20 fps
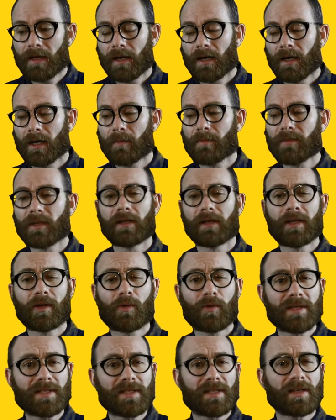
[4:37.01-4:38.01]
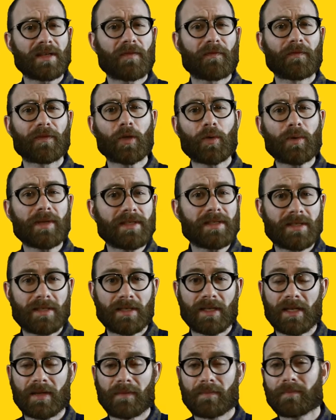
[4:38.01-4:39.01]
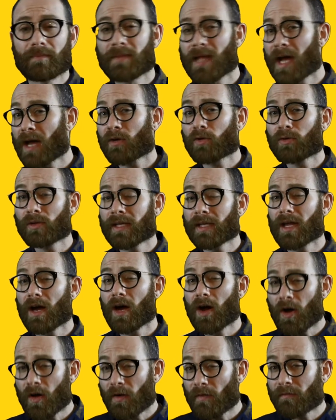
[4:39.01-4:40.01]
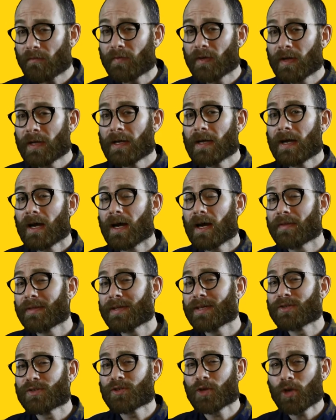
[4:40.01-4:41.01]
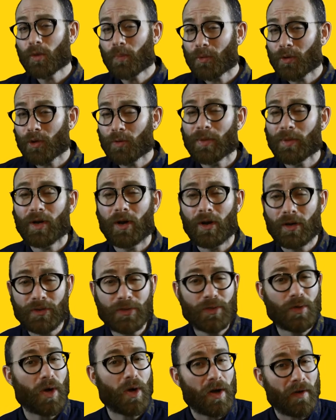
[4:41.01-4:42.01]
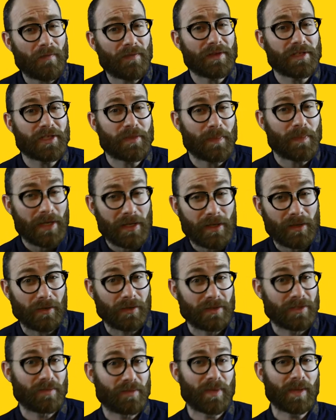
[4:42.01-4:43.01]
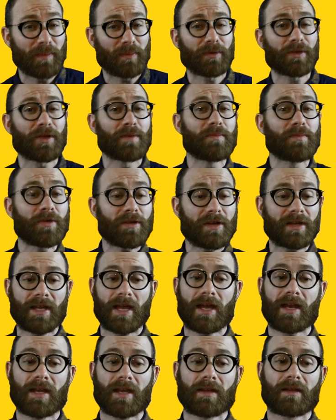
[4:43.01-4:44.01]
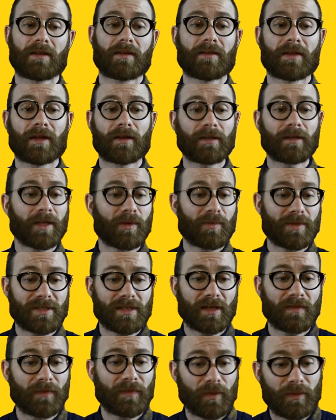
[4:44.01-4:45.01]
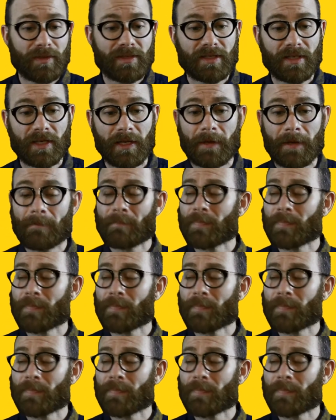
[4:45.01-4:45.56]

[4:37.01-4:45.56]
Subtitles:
The linguistic fluency, not only of the interpreter, but also of the speakers, the people communicating, their linguistic fluency.